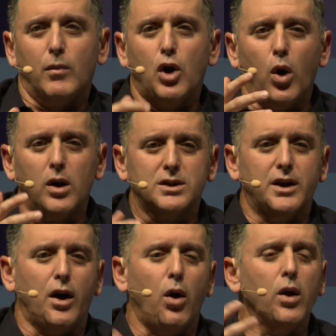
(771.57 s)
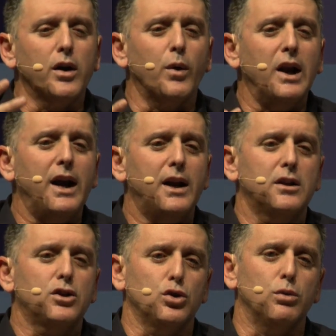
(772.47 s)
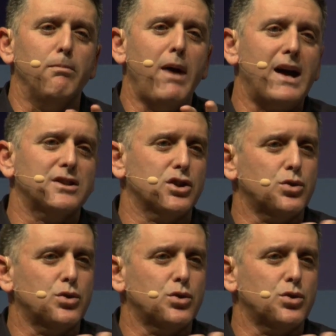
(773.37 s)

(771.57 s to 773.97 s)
goals that are only related to mass